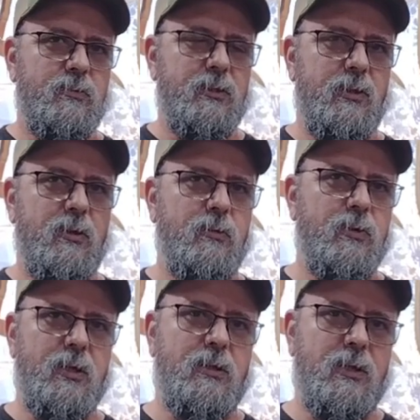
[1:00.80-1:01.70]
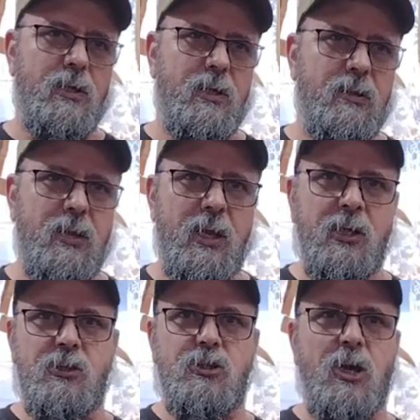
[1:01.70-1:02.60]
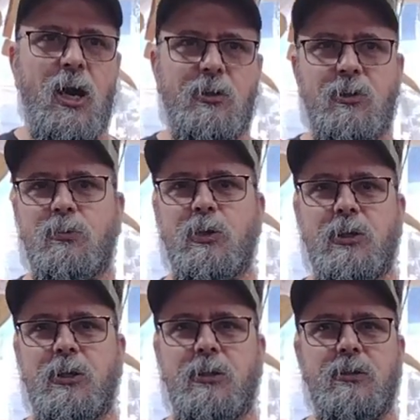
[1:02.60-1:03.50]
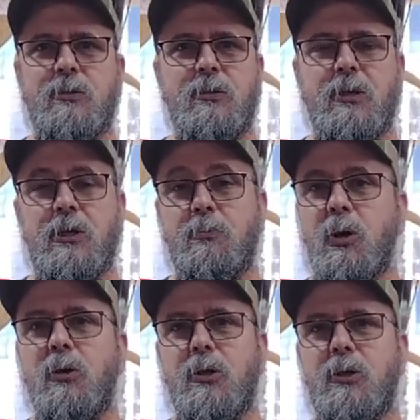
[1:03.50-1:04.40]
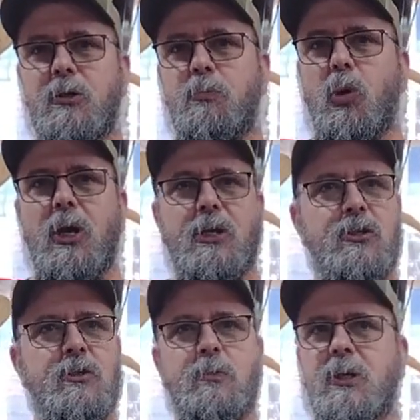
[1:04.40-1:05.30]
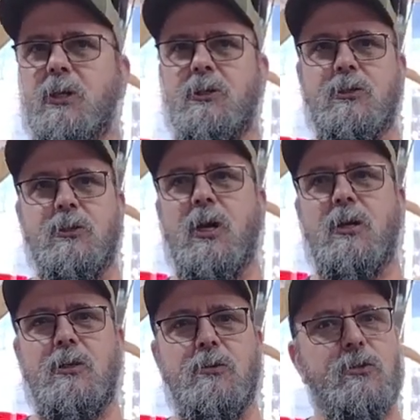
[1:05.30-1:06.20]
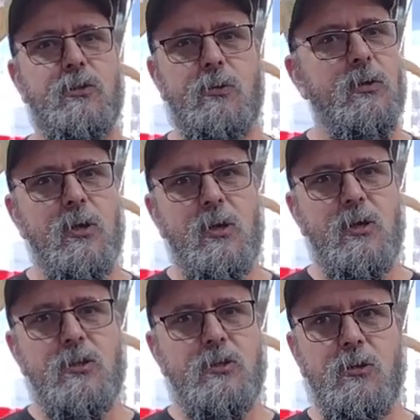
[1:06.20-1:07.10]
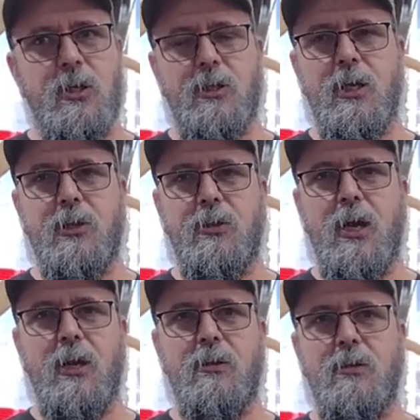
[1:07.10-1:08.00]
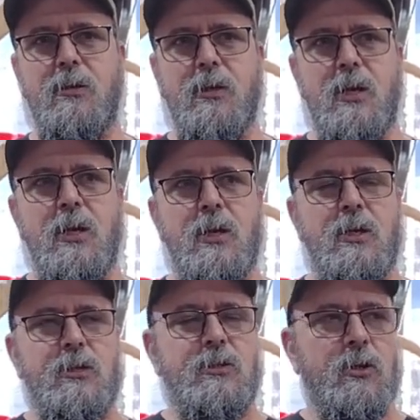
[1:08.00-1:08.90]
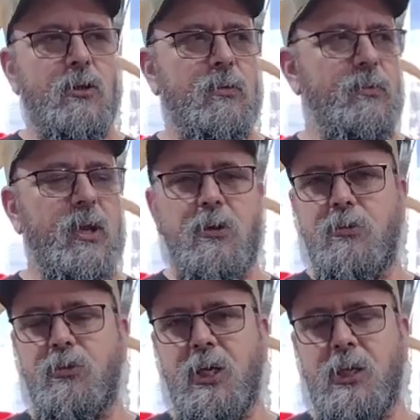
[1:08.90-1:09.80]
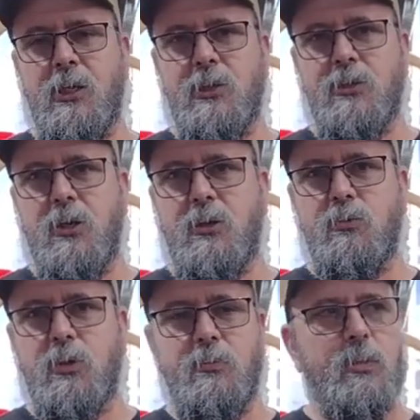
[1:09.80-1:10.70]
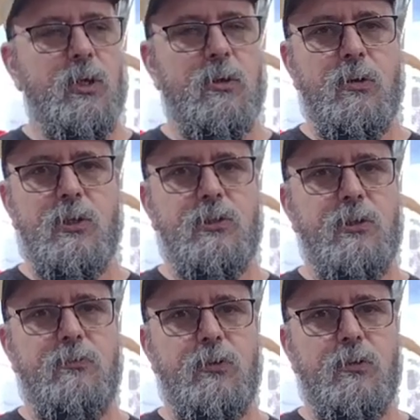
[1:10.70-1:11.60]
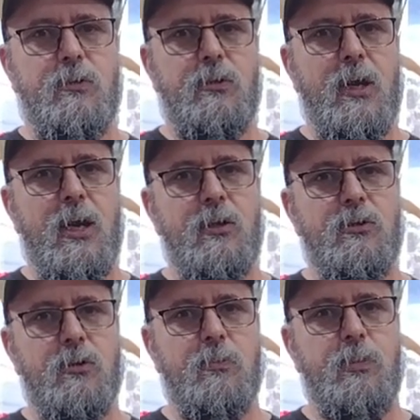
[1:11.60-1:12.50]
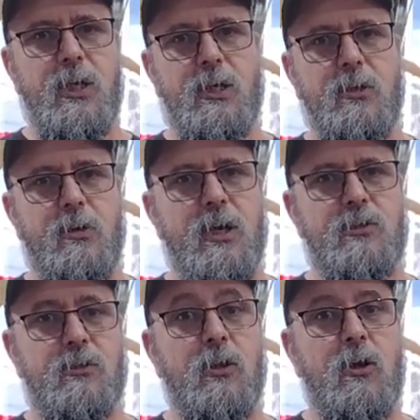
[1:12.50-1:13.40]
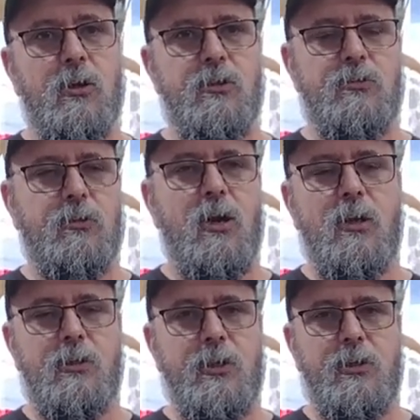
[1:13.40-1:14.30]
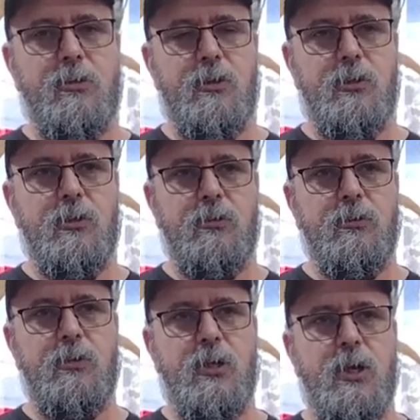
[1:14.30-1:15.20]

you know, it can shock the wood and the bow could break just because it's not used to shooting like that. So the other thing is on a wood bow is if you hand it to a buddy who has a longer draw length than you,